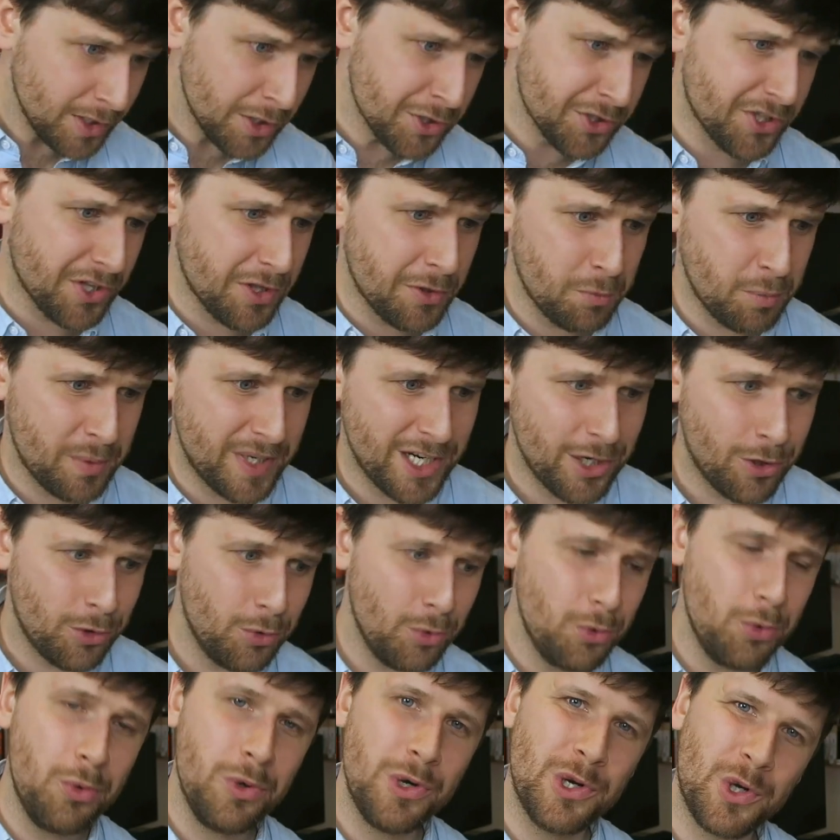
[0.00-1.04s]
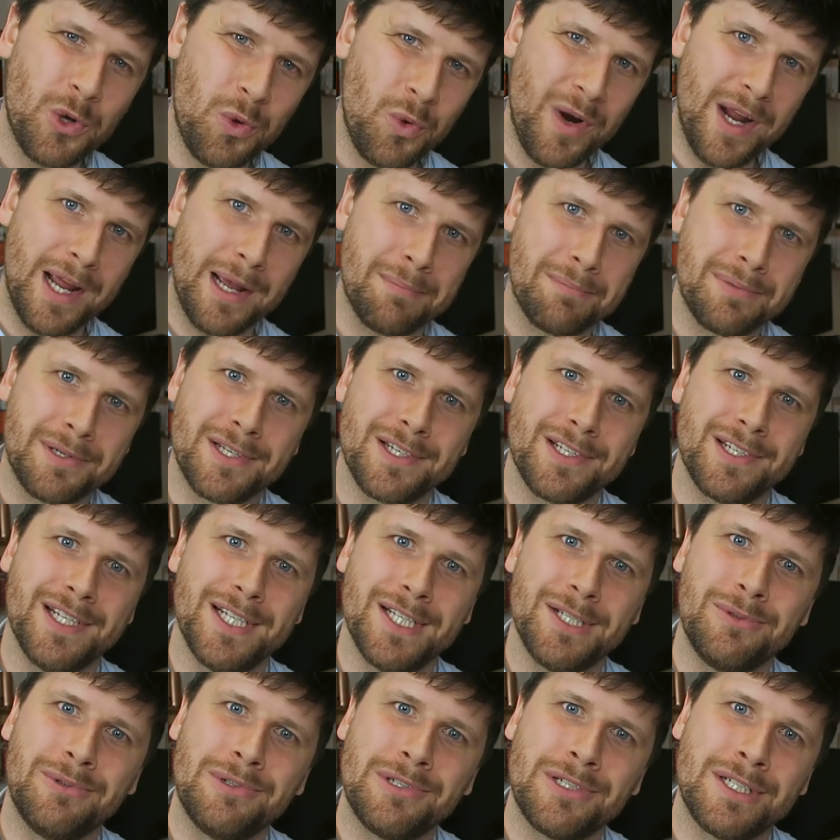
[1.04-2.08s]
so that we are all equipped
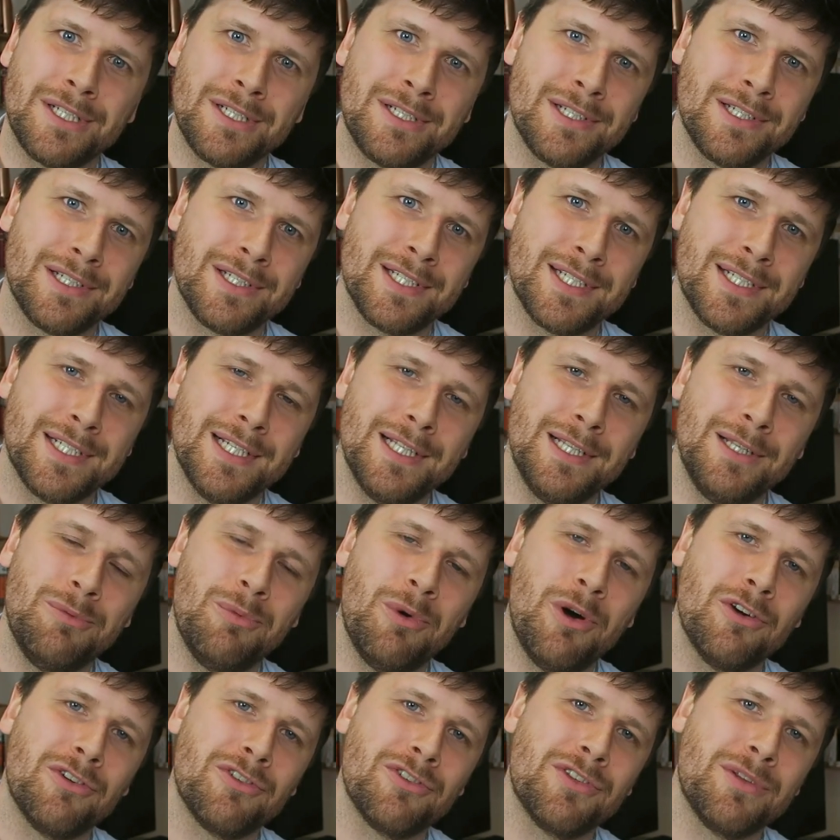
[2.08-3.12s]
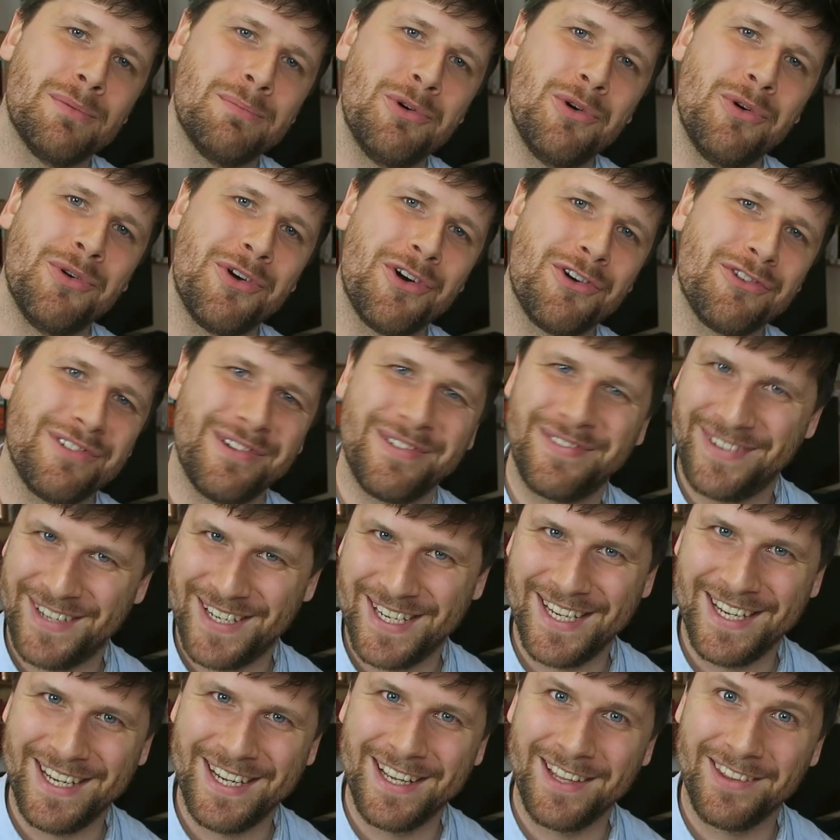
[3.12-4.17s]
in order to still watch the
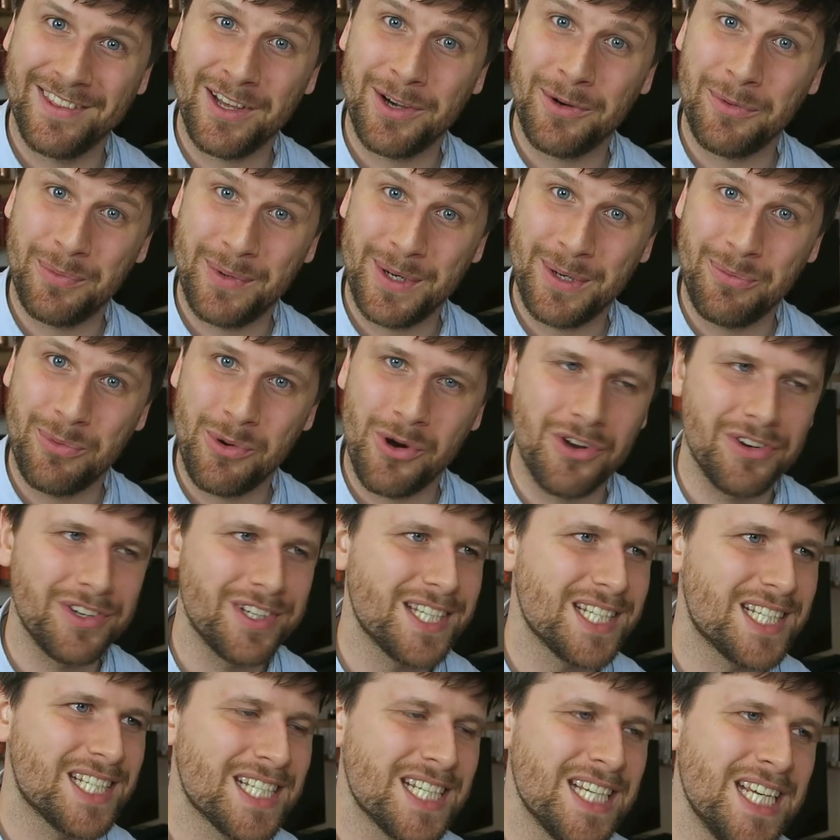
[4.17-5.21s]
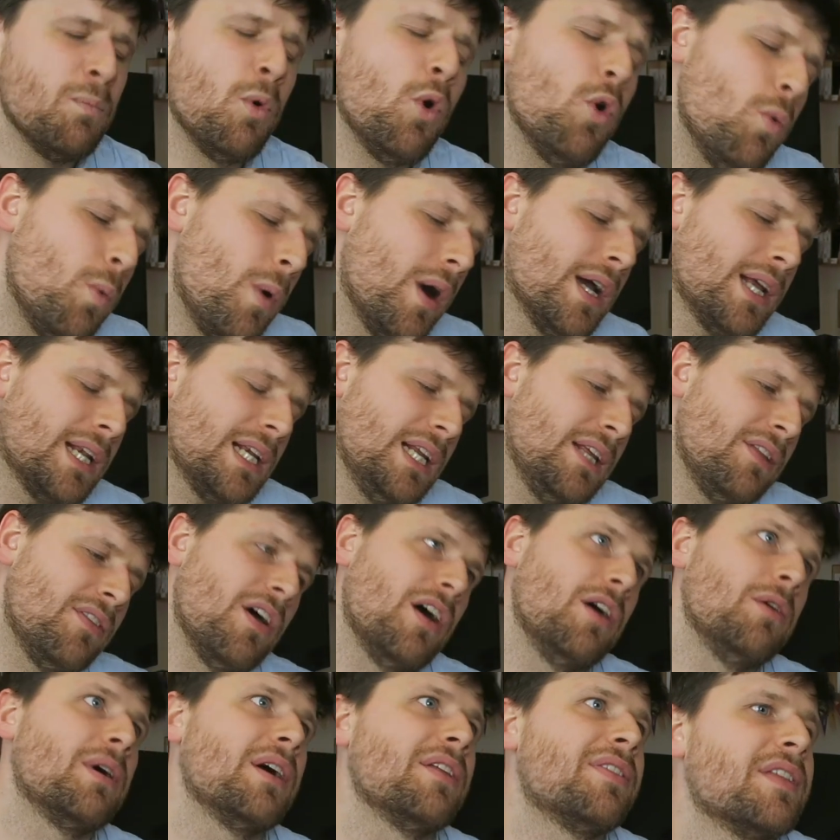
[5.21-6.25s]
pornography that we want. More widely
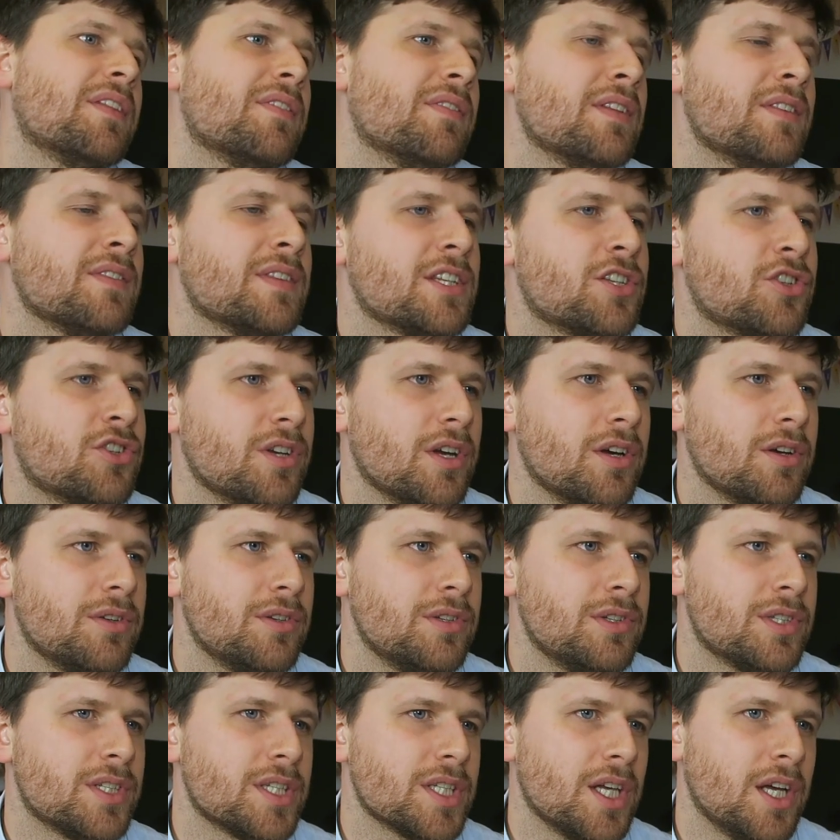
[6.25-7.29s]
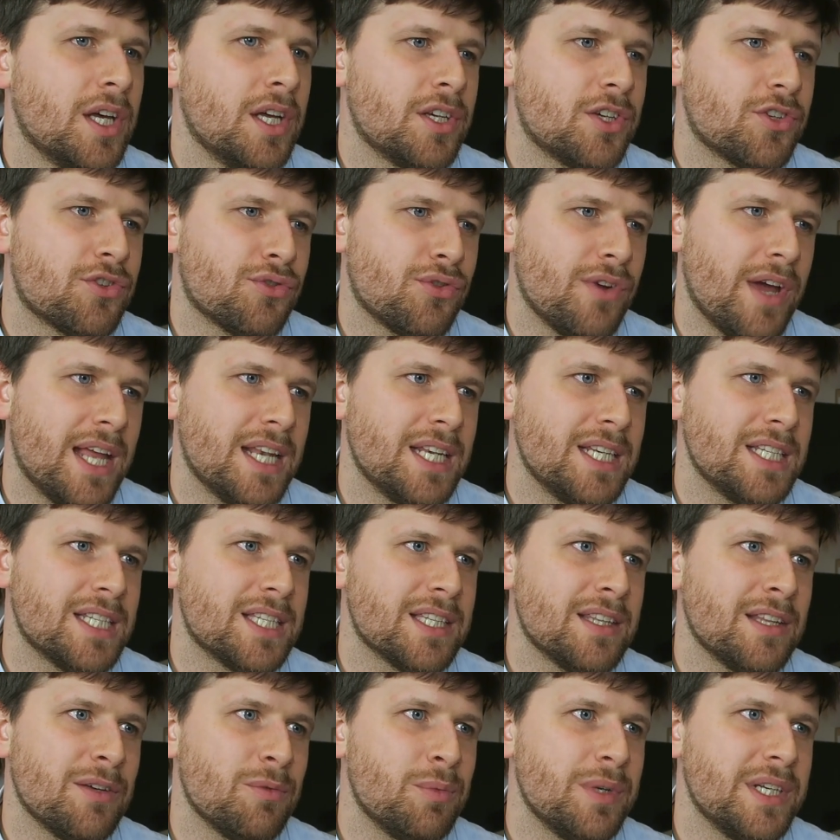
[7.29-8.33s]
though, I think that this shows a trend
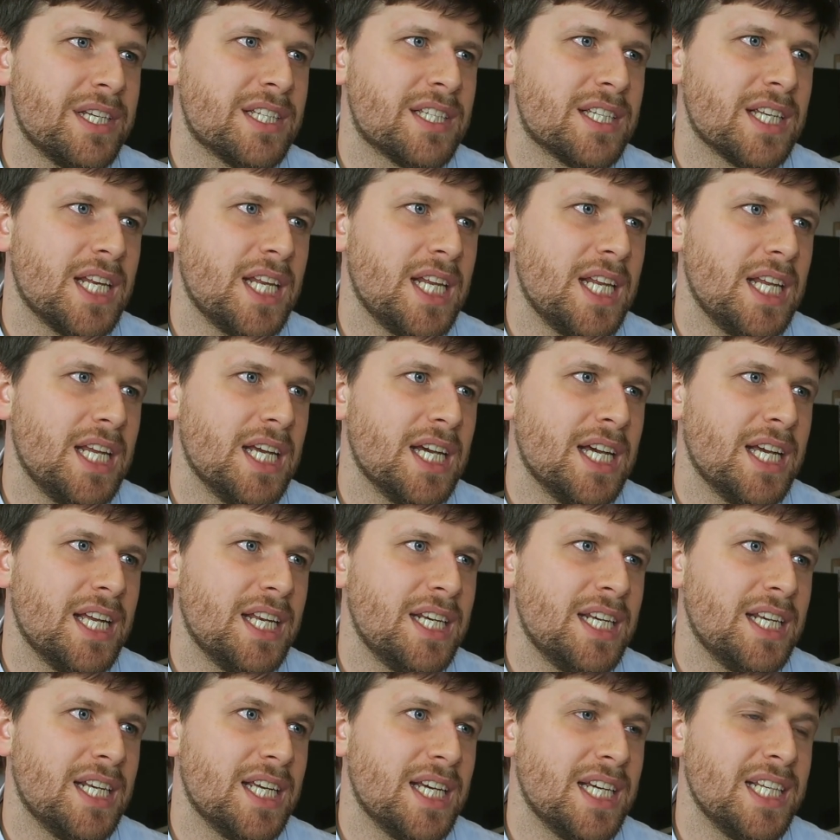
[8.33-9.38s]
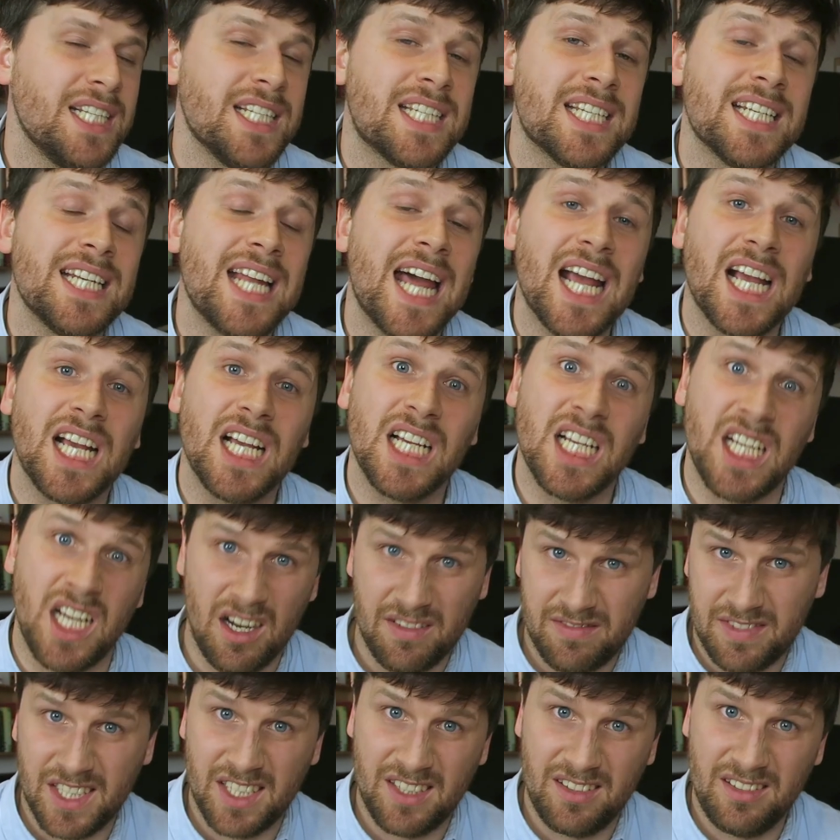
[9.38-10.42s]
that we see in internet
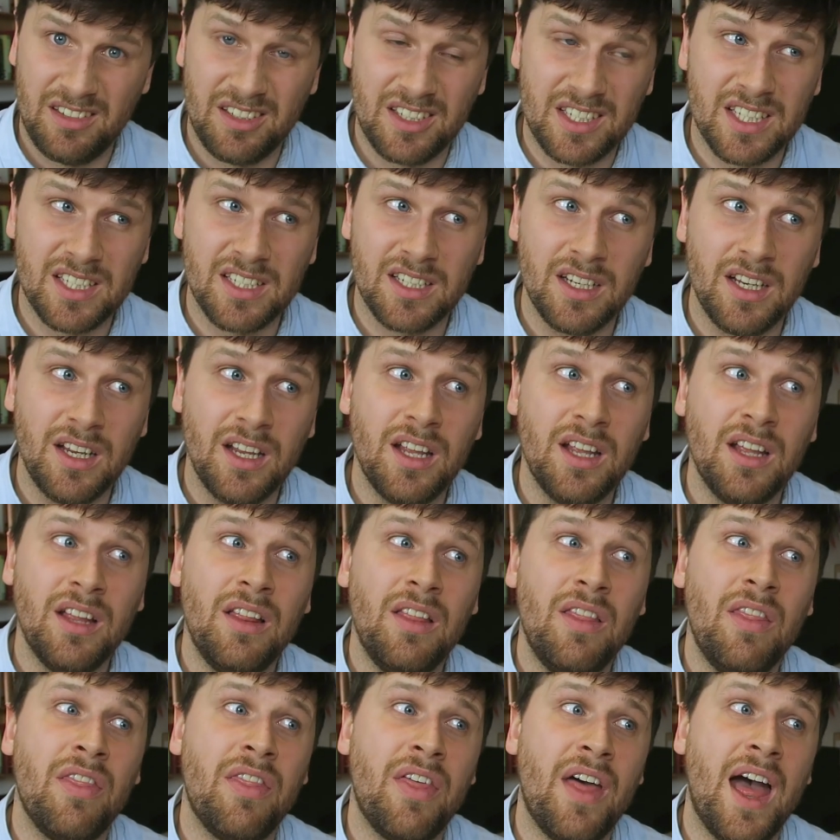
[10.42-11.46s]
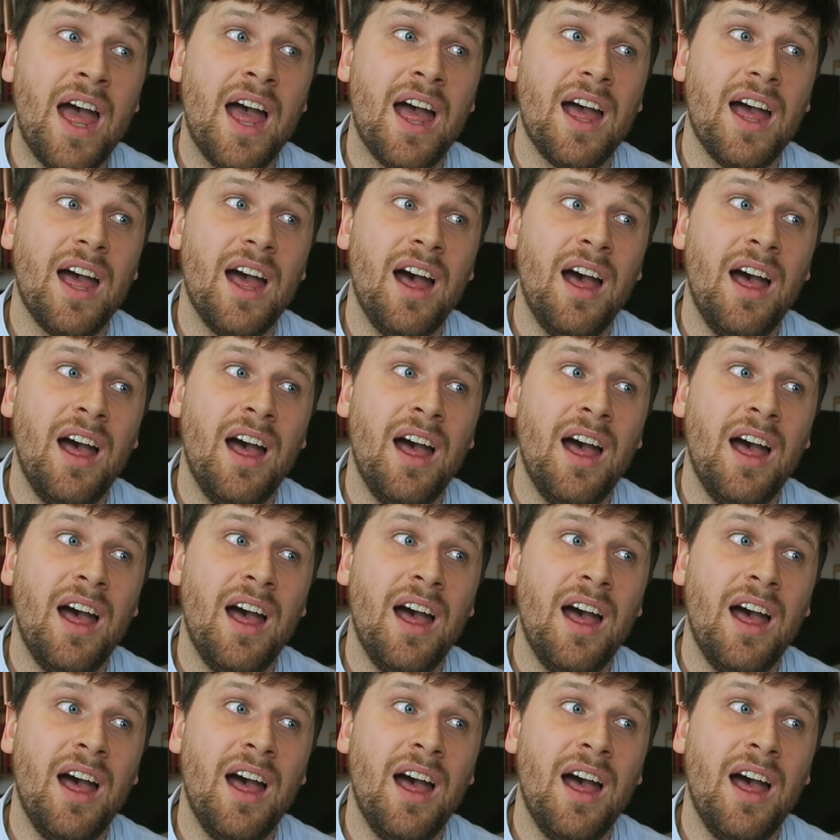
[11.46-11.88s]
governance that